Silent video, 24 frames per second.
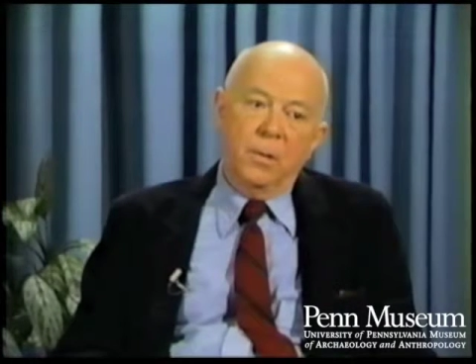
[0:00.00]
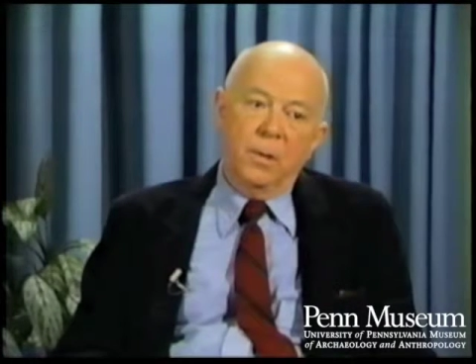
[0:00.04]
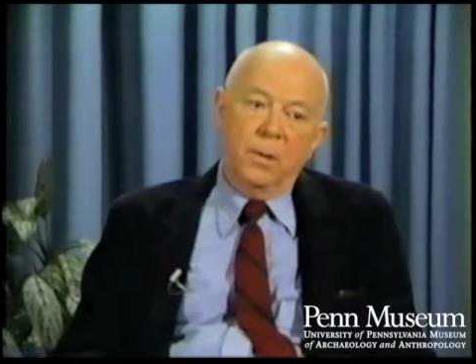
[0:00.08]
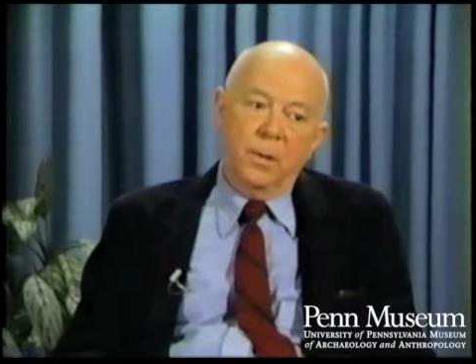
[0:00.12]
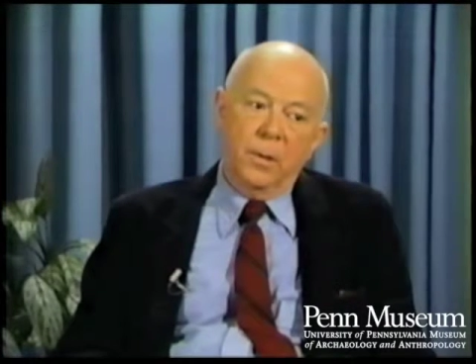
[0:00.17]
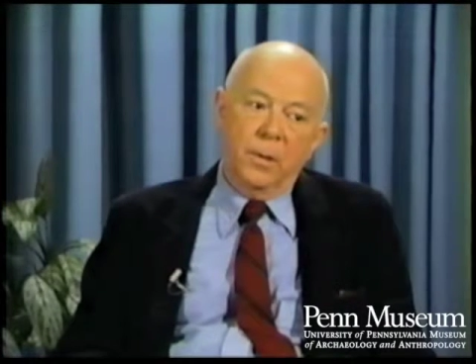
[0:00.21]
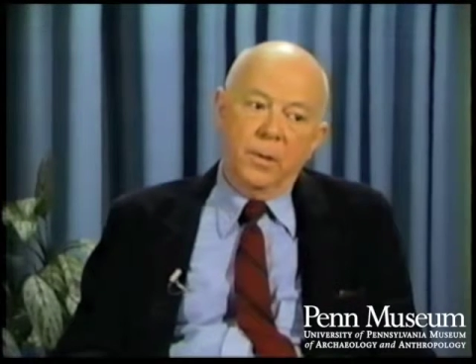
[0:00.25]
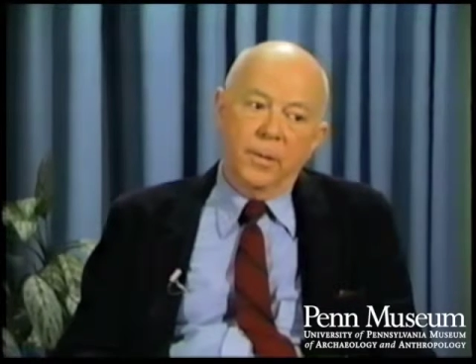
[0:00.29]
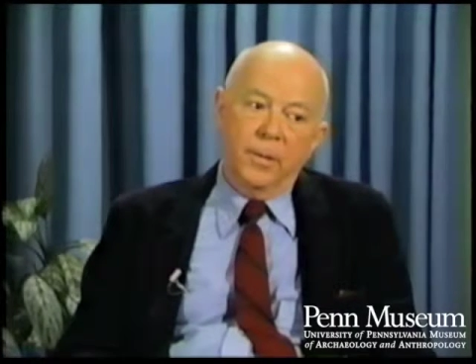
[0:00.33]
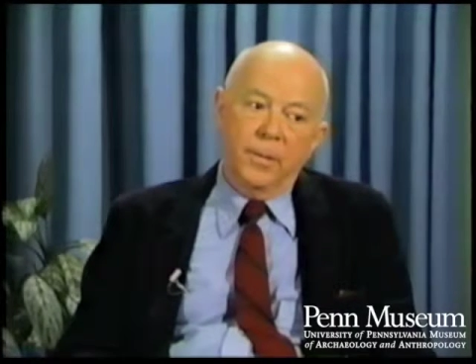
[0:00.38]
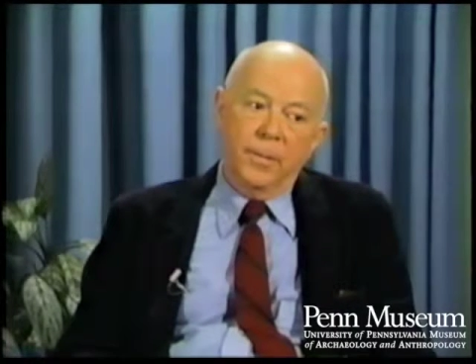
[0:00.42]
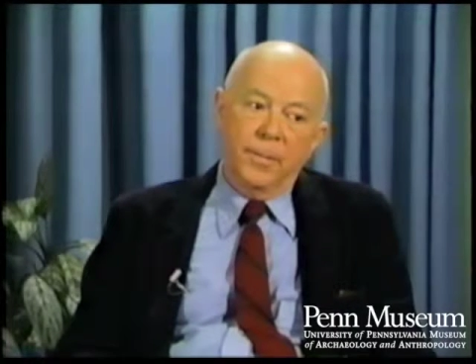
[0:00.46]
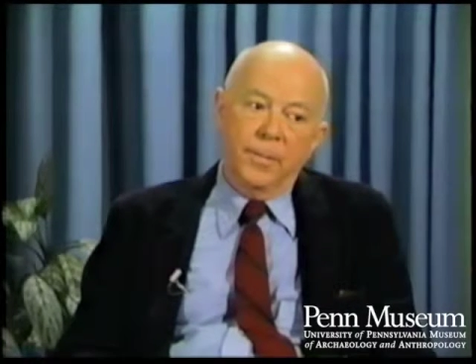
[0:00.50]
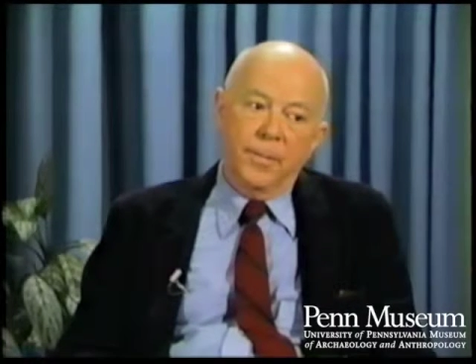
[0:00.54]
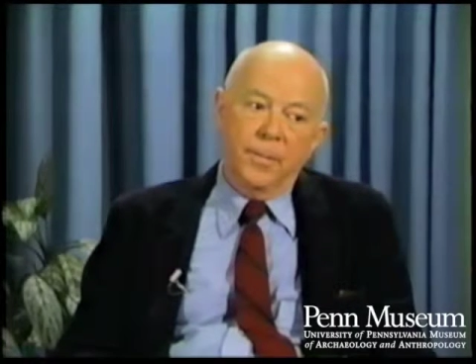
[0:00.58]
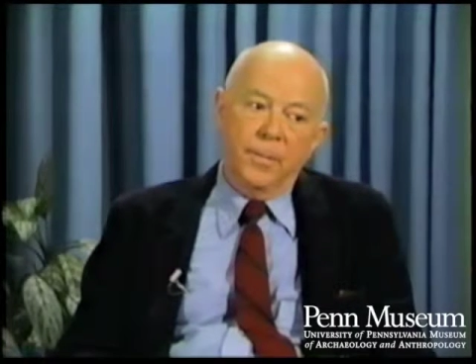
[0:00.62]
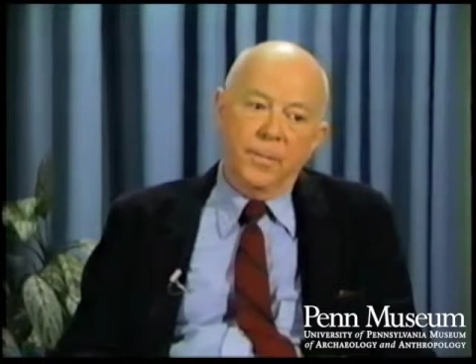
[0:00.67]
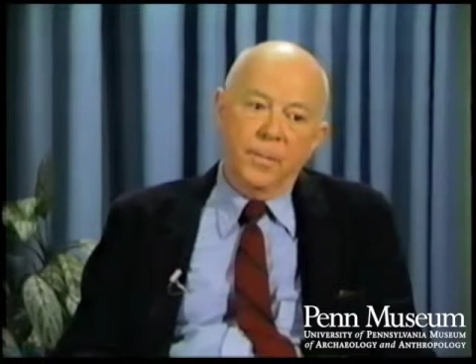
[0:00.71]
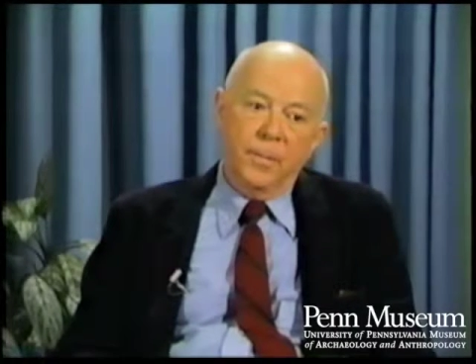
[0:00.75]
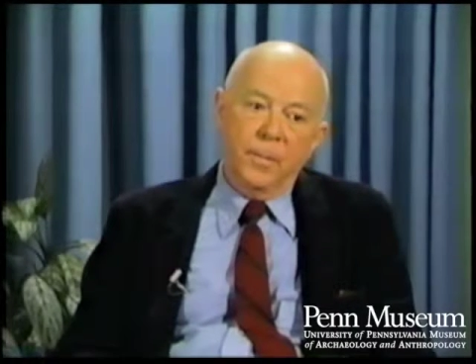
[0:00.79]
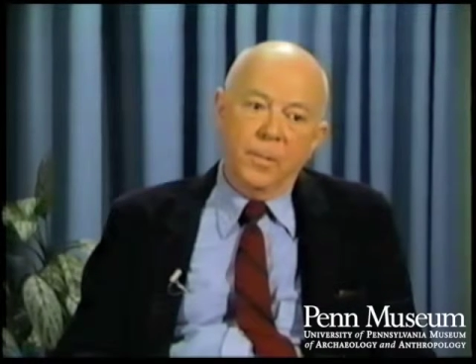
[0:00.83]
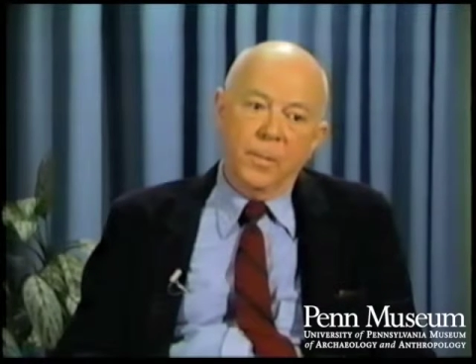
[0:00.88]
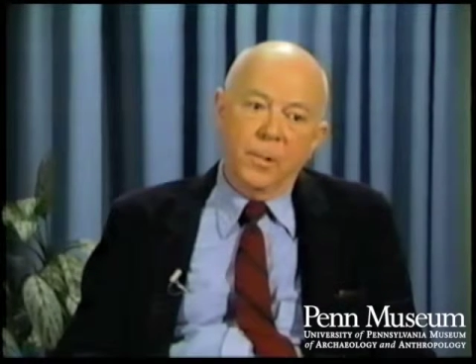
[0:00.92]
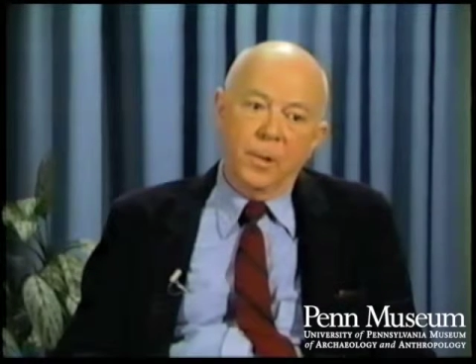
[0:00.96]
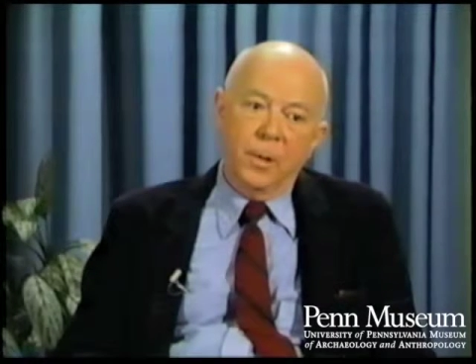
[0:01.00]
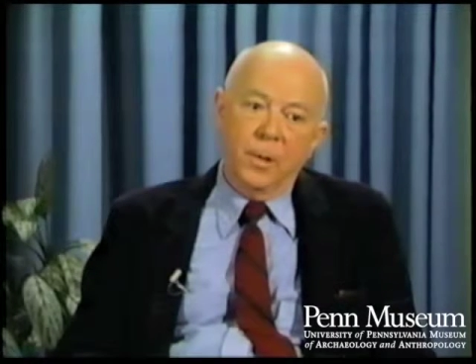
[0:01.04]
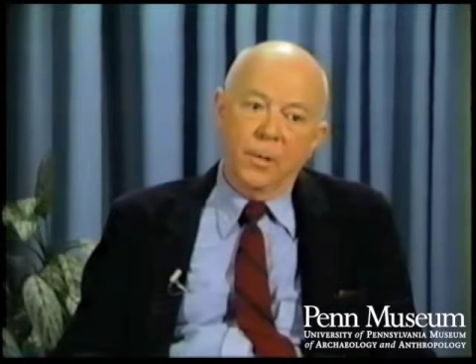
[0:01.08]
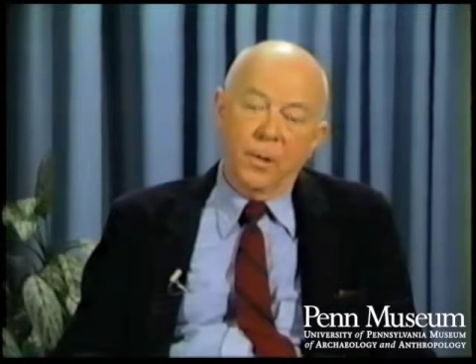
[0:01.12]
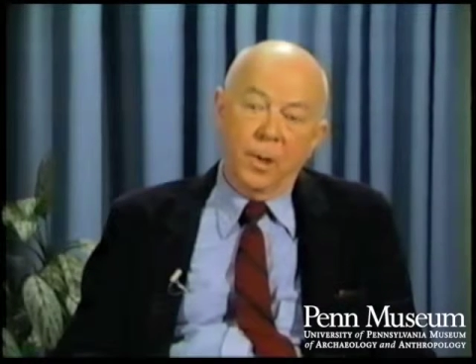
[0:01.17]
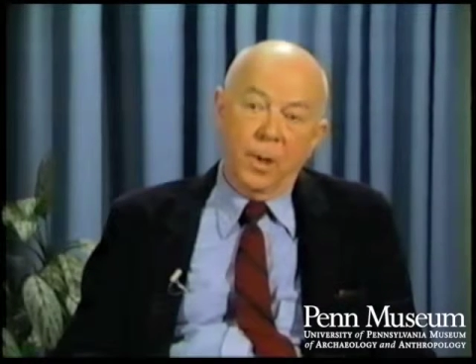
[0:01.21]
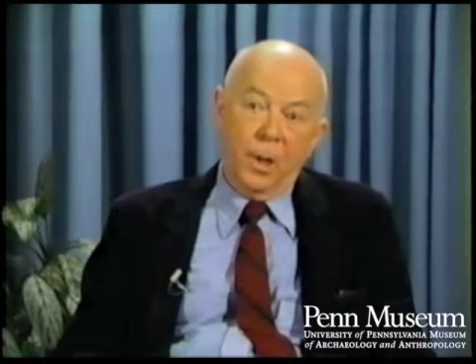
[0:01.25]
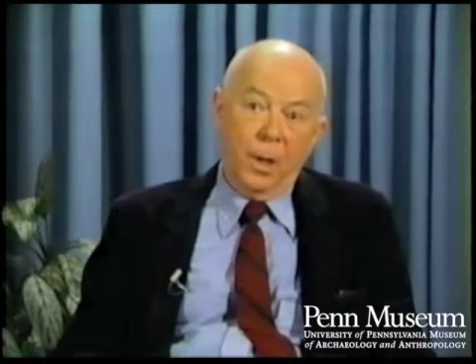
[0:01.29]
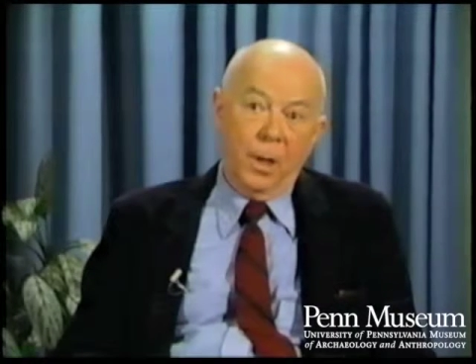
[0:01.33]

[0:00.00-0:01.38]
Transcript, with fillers: um, that